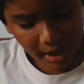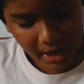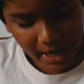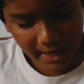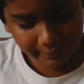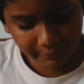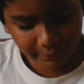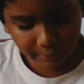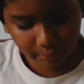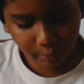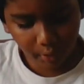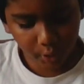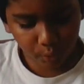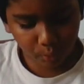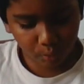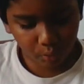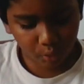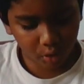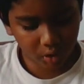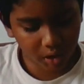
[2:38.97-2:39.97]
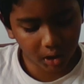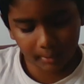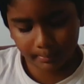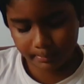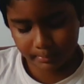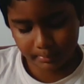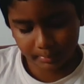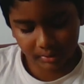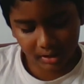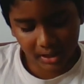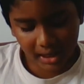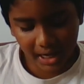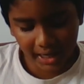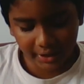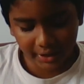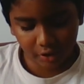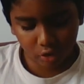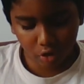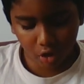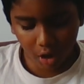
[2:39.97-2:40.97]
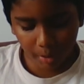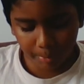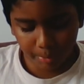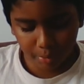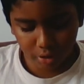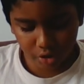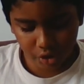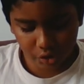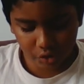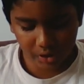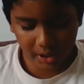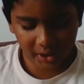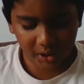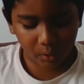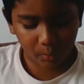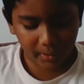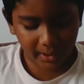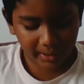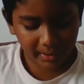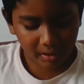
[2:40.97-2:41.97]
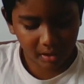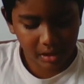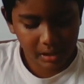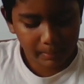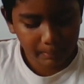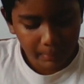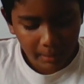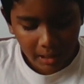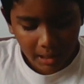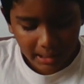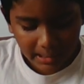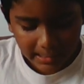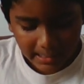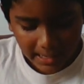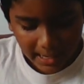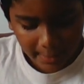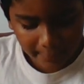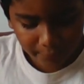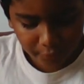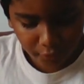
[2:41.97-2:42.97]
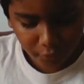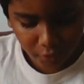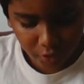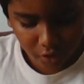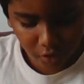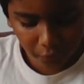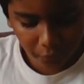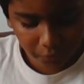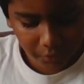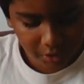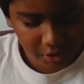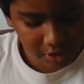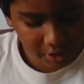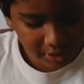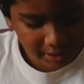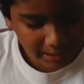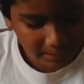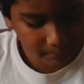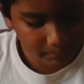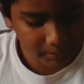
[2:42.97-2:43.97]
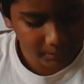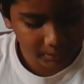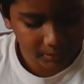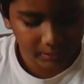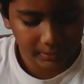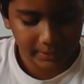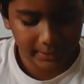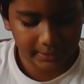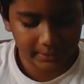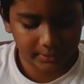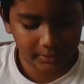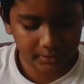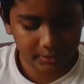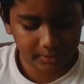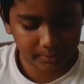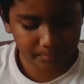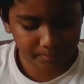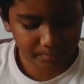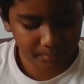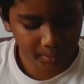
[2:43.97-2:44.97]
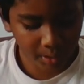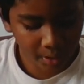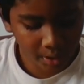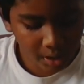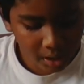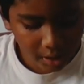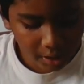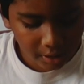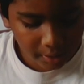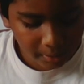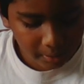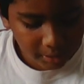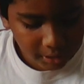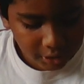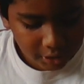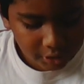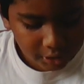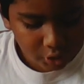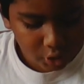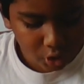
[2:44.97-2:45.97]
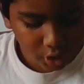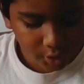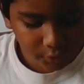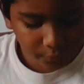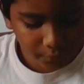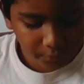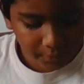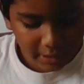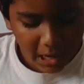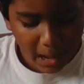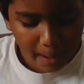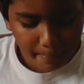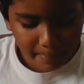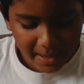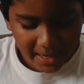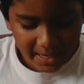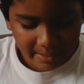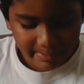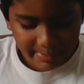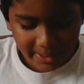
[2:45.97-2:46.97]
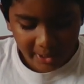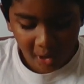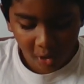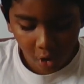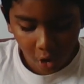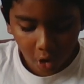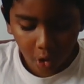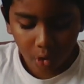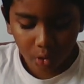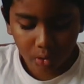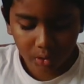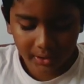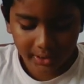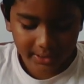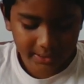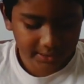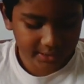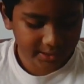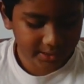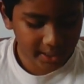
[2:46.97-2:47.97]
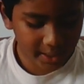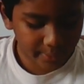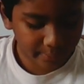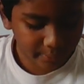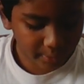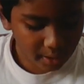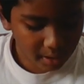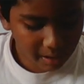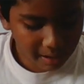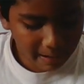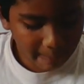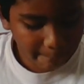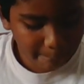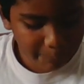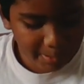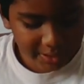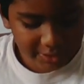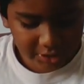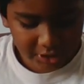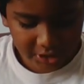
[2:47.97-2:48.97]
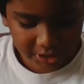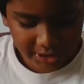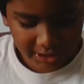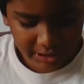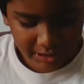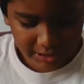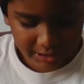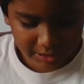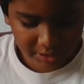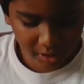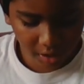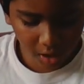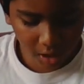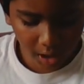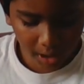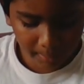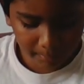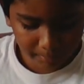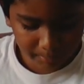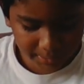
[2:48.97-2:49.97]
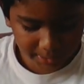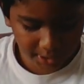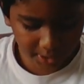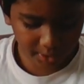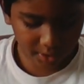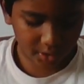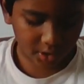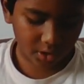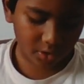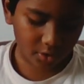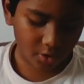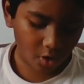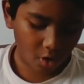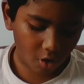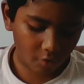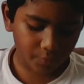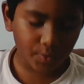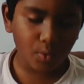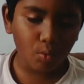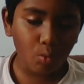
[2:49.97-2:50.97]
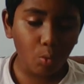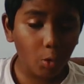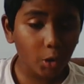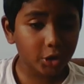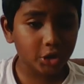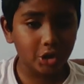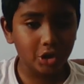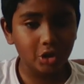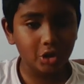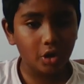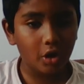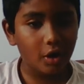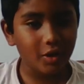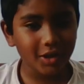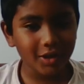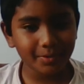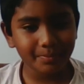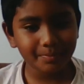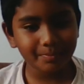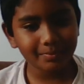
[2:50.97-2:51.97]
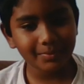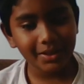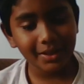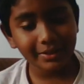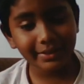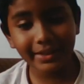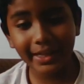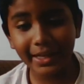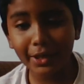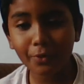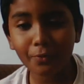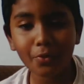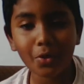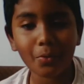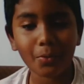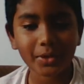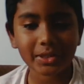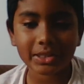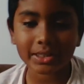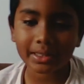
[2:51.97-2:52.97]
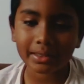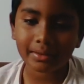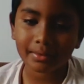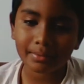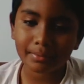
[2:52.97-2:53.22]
Everyone woke up, and the robbers ran away. Pa laughed for the first time in the day. Josefina may be old, he said, but she is a humdinger of a watchdog. Thanks for watching.